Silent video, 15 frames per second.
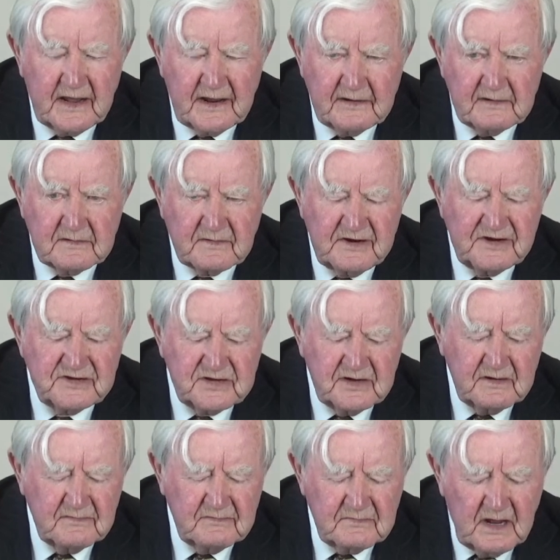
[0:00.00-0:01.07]
and
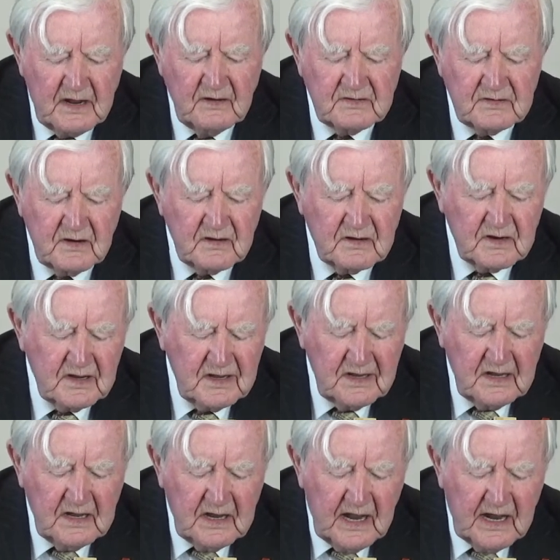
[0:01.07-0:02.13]
Christian outlook.
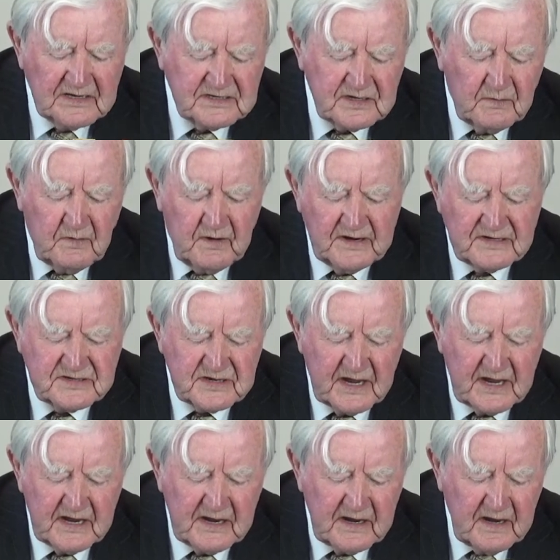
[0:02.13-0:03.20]
And so I
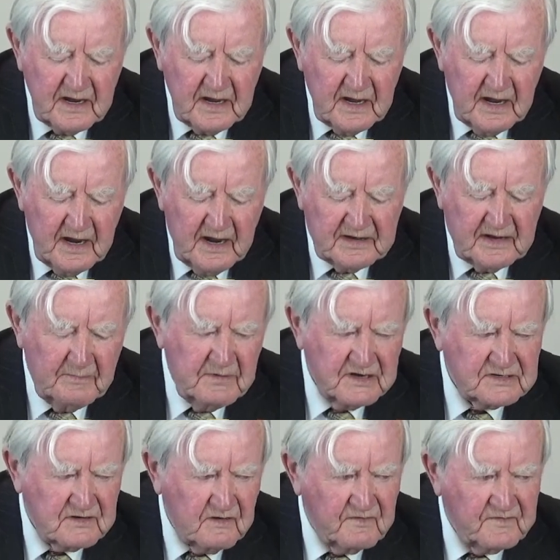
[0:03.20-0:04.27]
say to
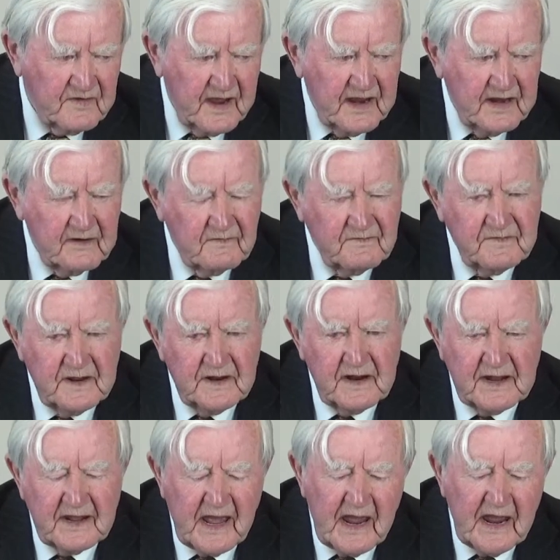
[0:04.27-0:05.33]
Mr. Fein of
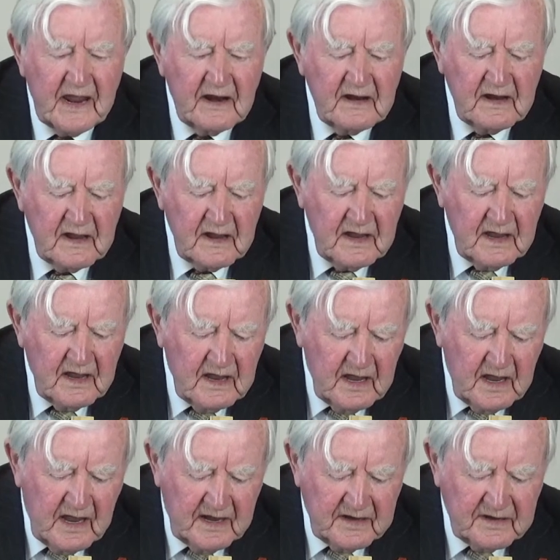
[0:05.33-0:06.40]
Fine Gael,
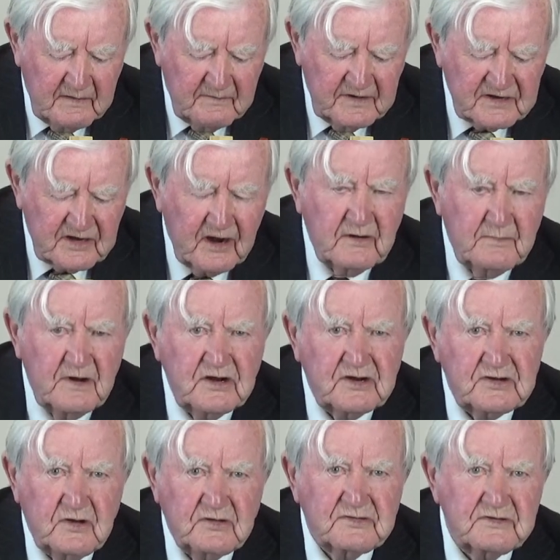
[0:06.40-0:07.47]
you have a terrible
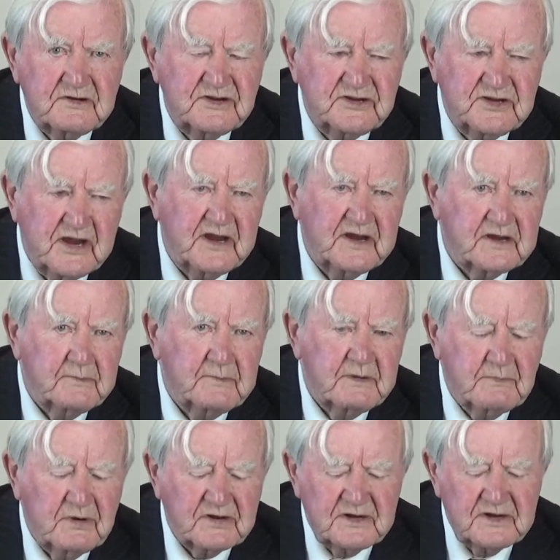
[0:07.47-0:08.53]
thundering cheek to be
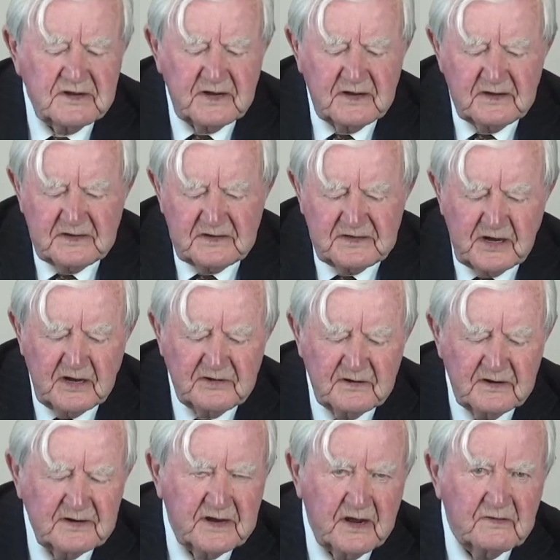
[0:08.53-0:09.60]
putting
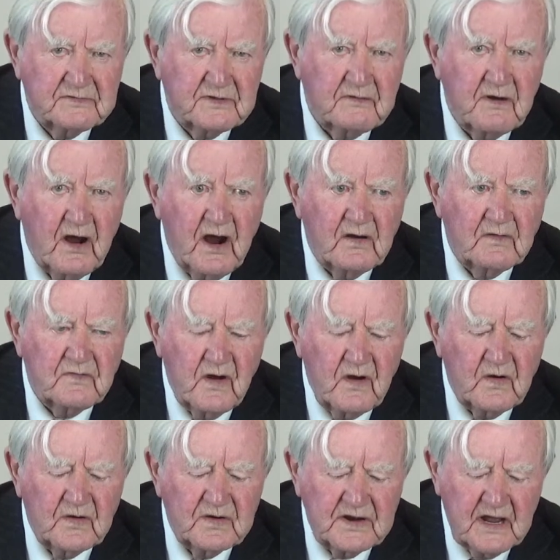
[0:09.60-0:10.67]
children down the wrong
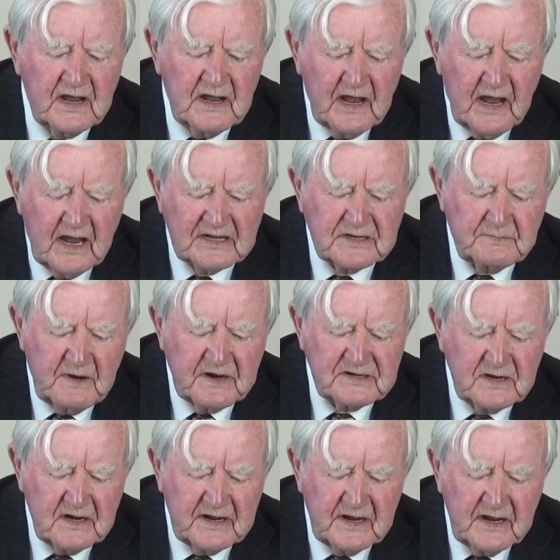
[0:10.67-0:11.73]
road,
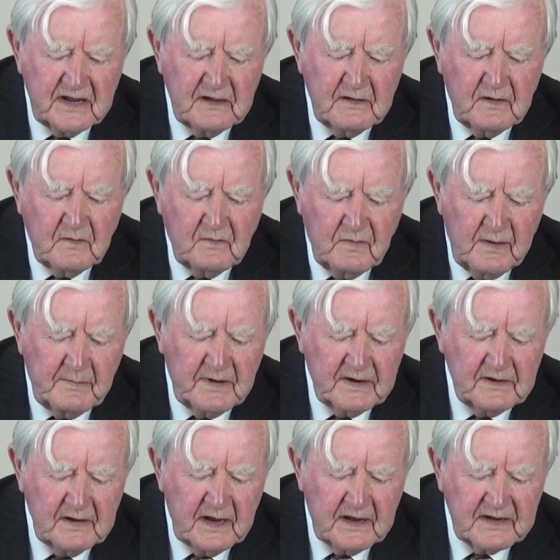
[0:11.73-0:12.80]
especially women,
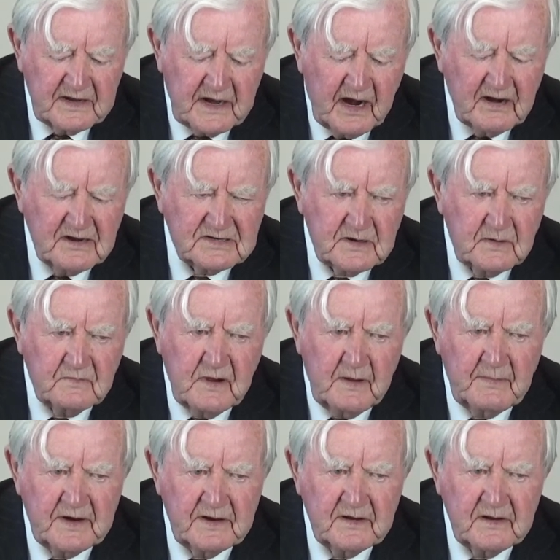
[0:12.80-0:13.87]
girls and women.